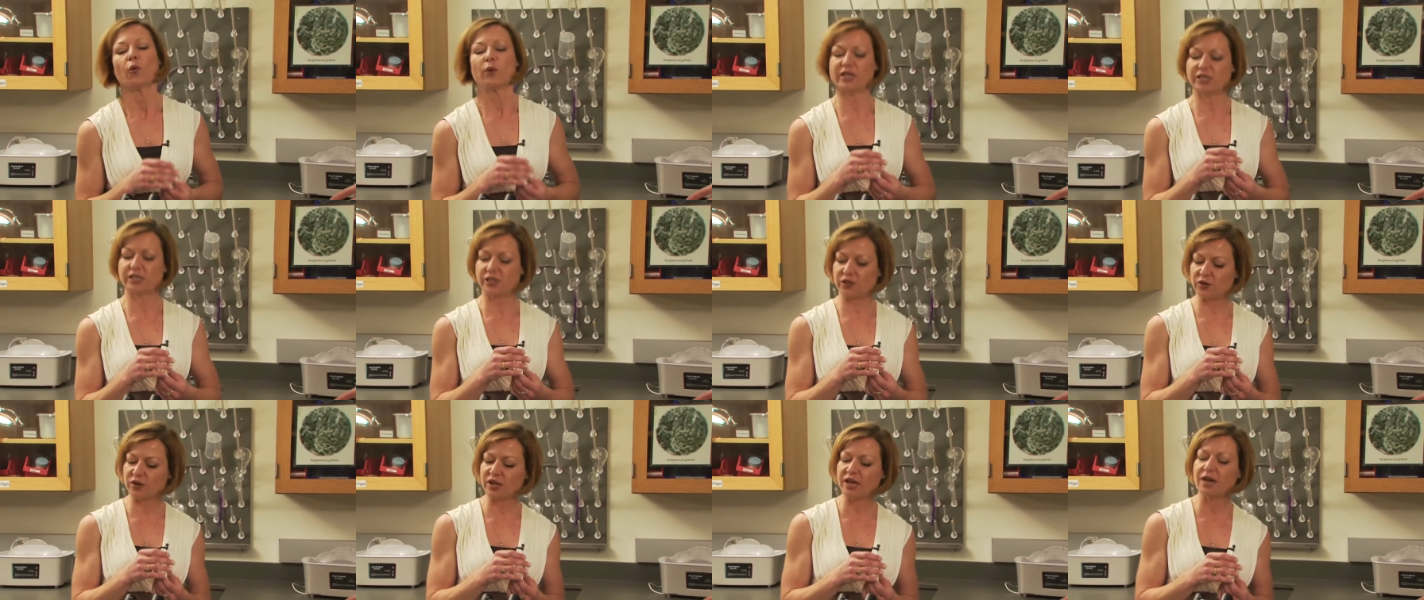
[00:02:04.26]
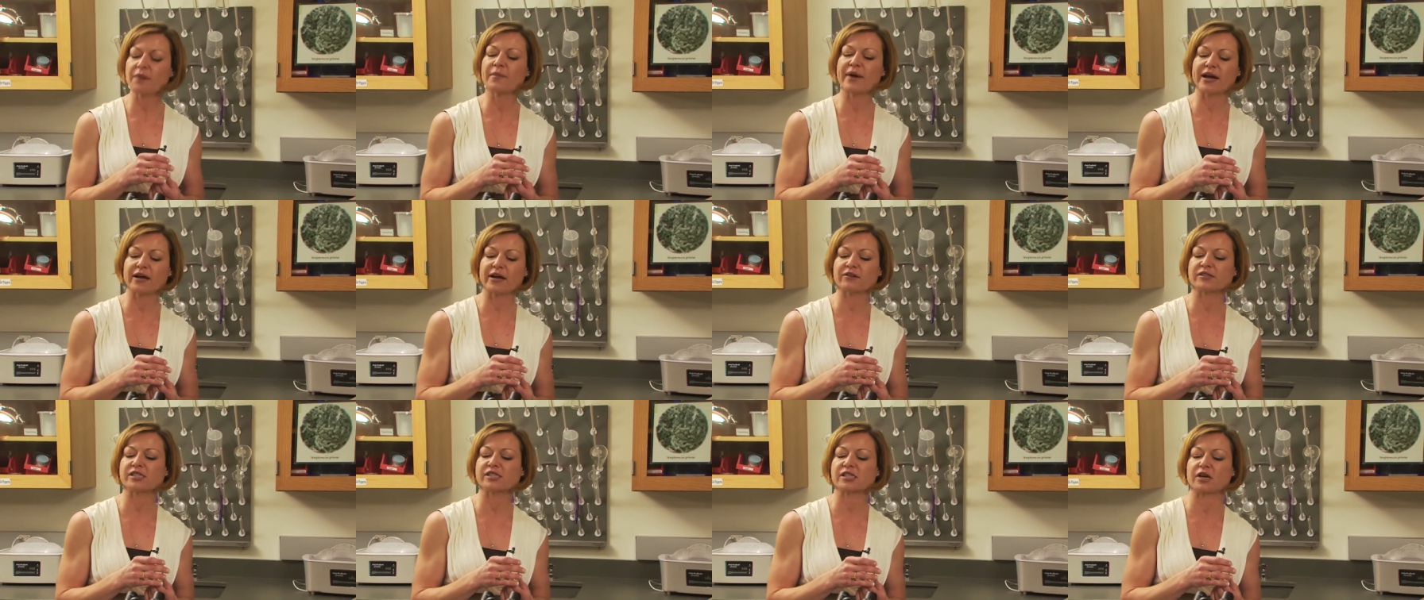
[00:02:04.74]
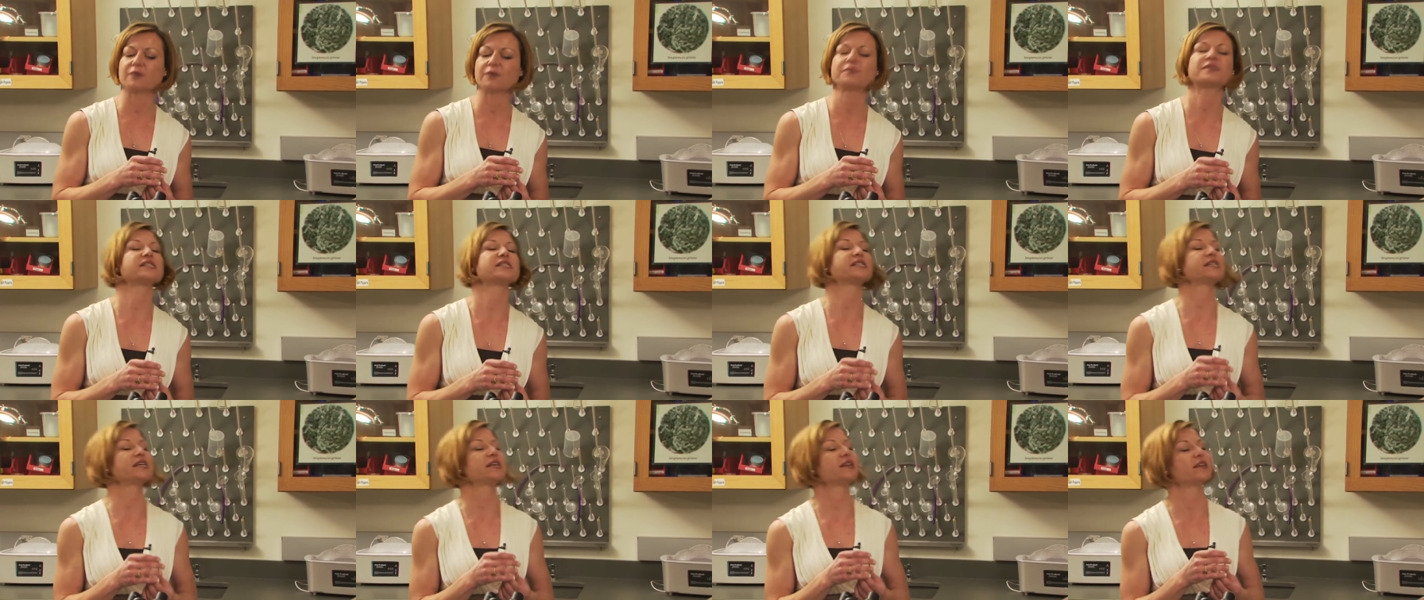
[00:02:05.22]
We do need a microscope
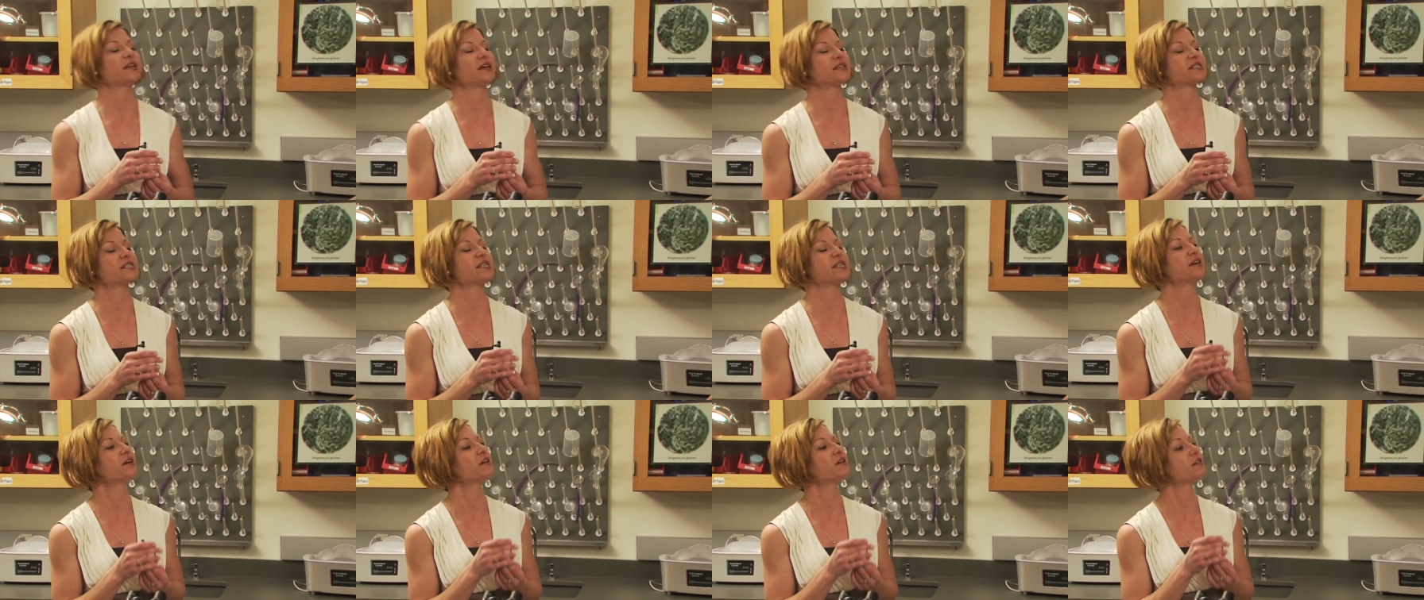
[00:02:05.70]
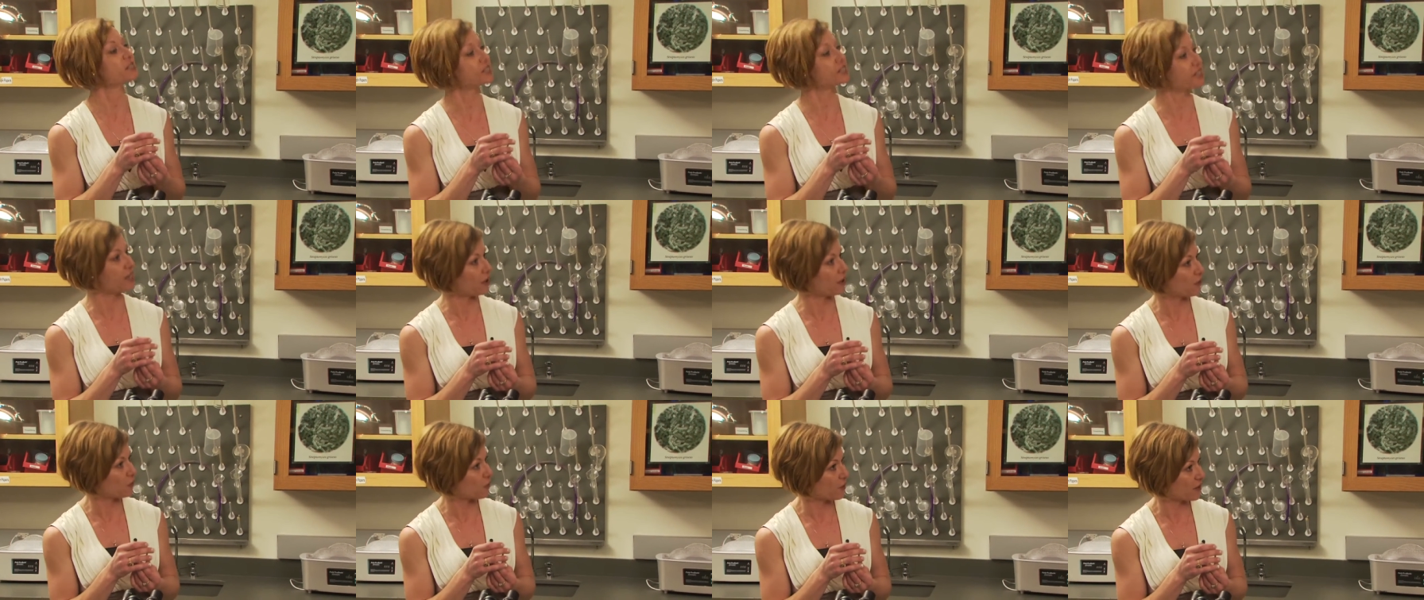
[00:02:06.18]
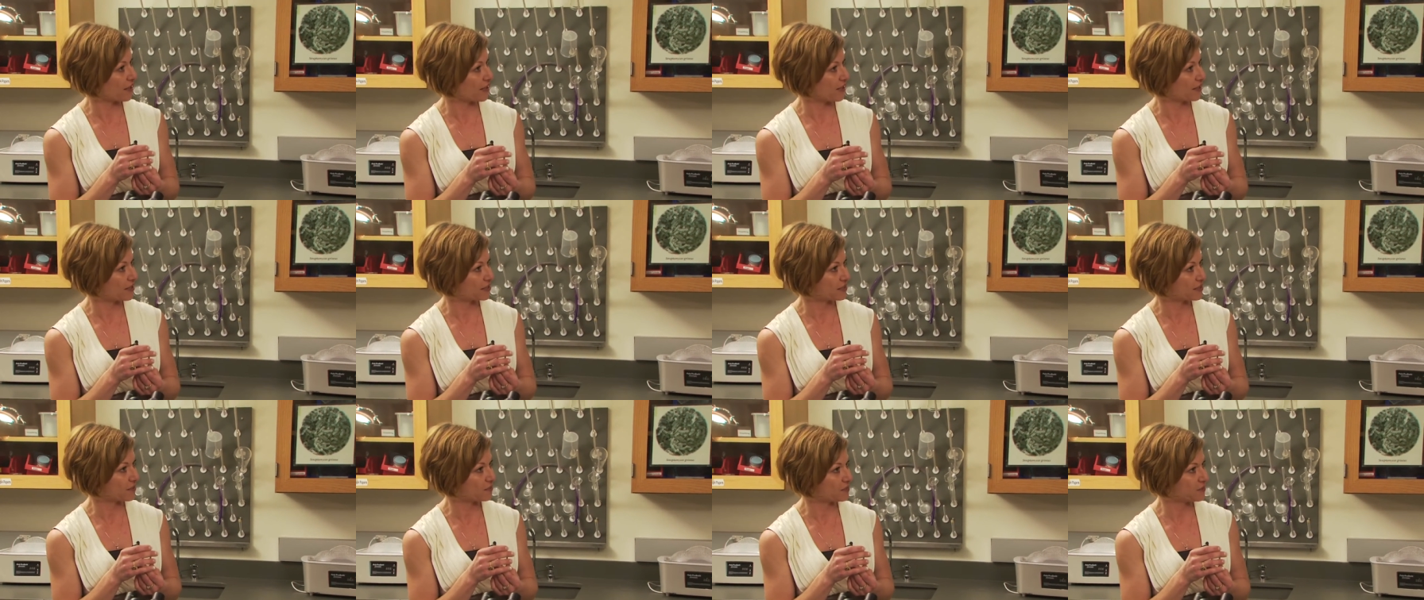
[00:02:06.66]
to see the single cell
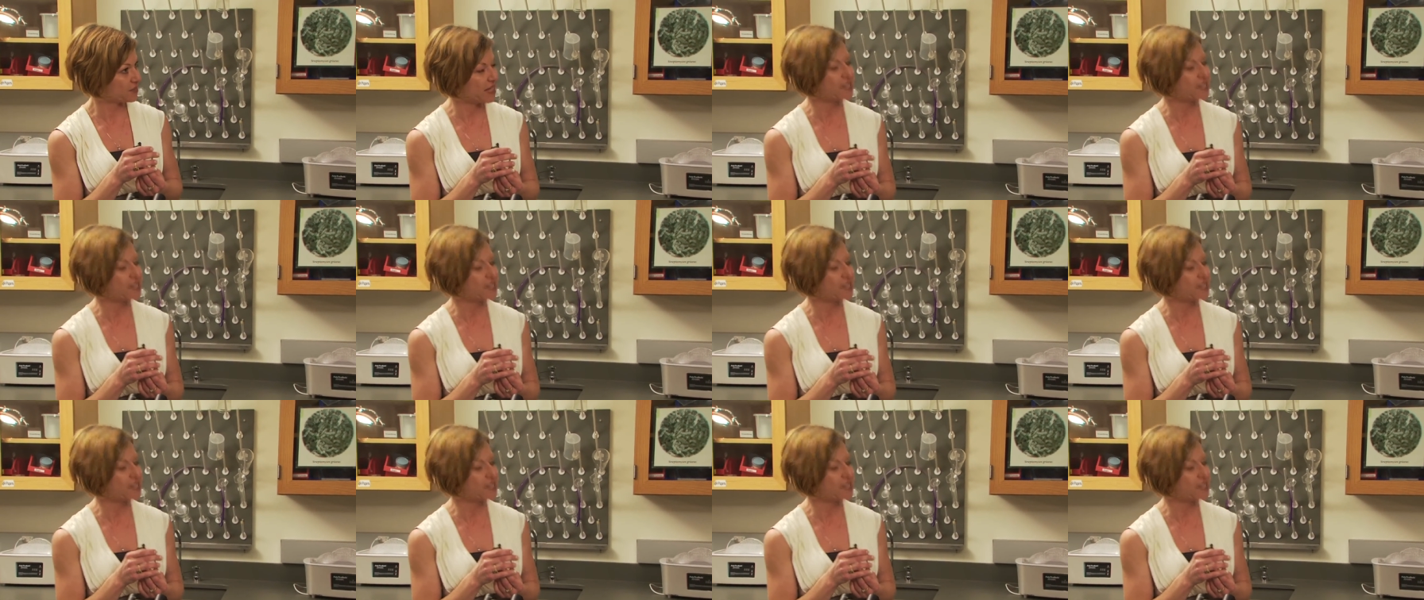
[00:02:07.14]
organisms